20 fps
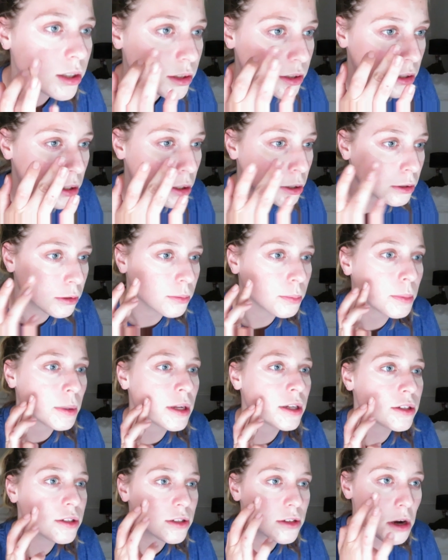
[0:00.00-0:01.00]
So I'm
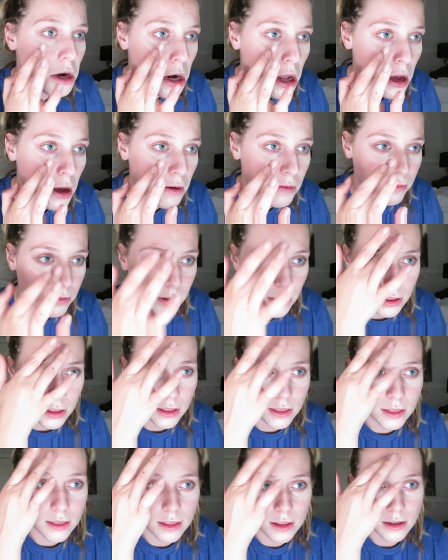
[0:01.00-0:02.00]
going to start off with
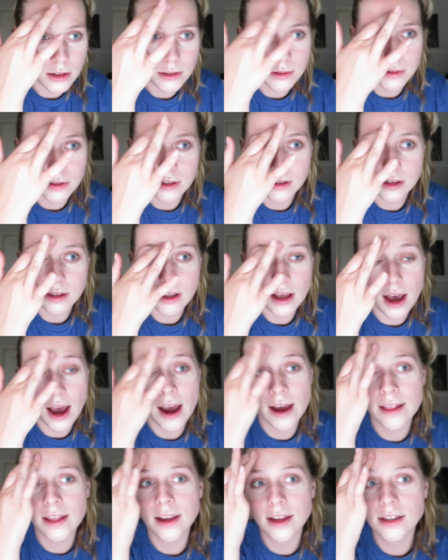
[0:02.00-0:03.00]
this one.
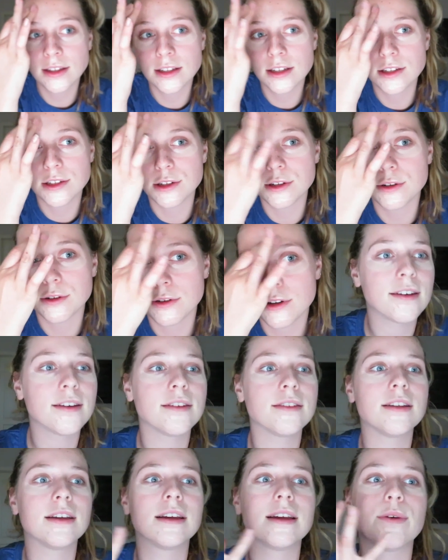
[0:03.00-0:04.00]
I like to do,
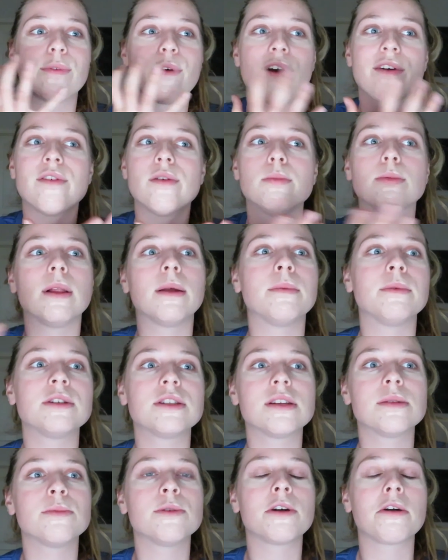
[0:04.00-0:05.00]
if I have a
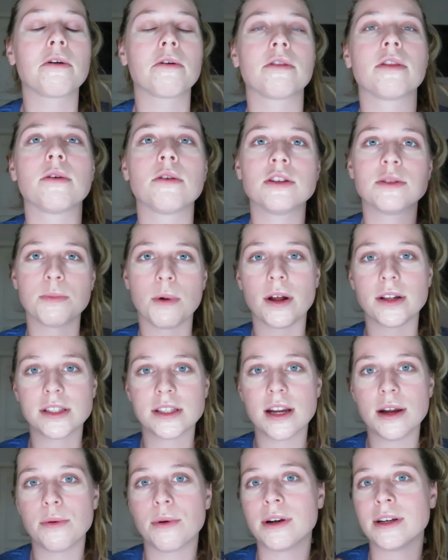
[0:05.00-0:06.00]
blemish somewhere or the
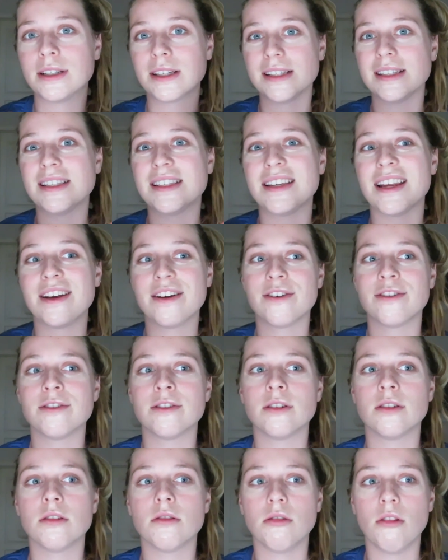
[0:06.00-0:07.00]
spots that I want it to stay
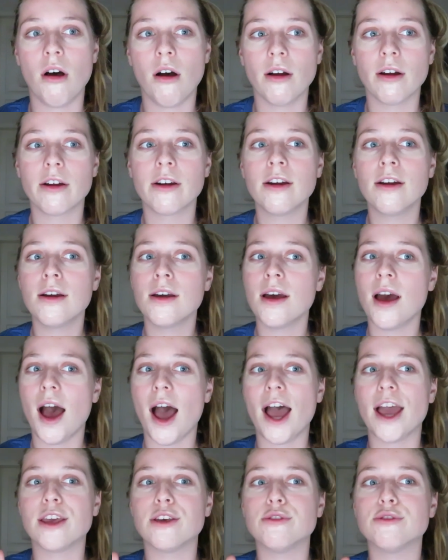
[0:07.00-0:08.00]
on longer,
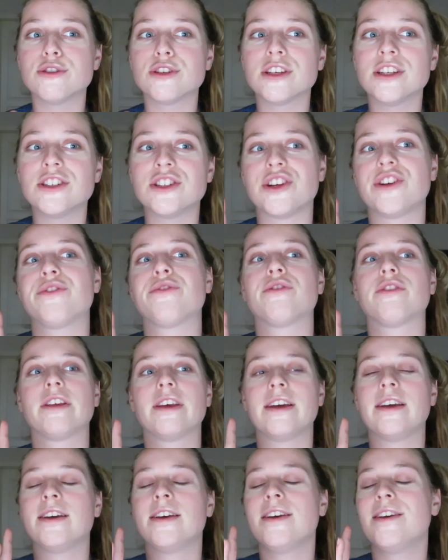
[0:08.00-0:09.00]
I usually
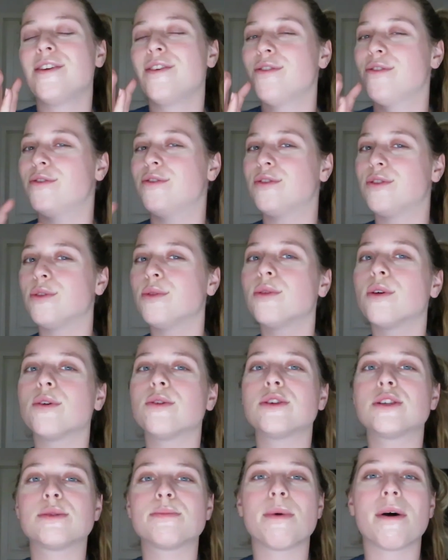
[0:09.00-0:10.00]
generally do
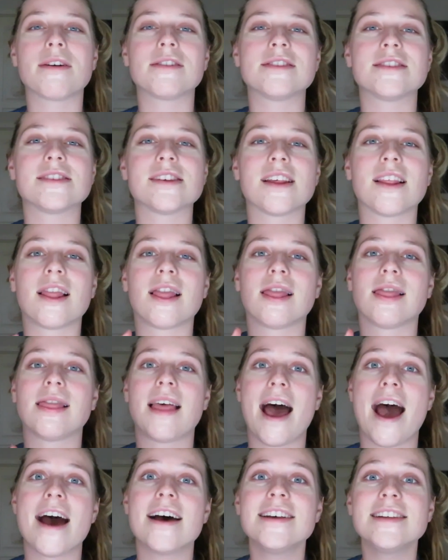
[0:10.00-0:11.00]
those spots
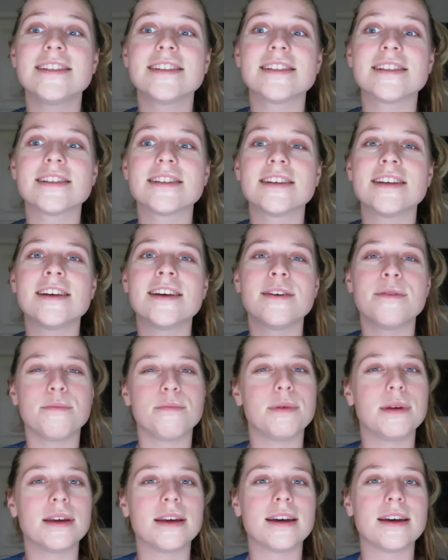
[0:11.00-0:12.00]
last
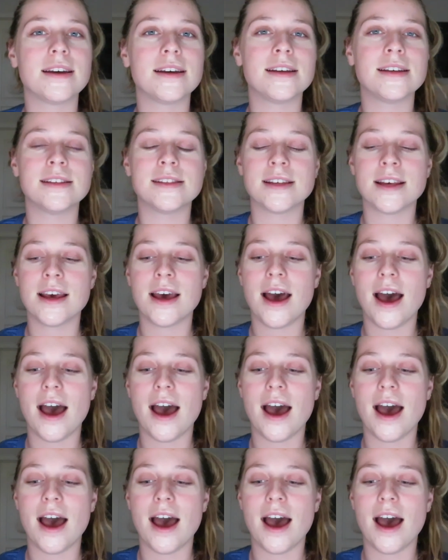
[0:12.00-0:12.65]
because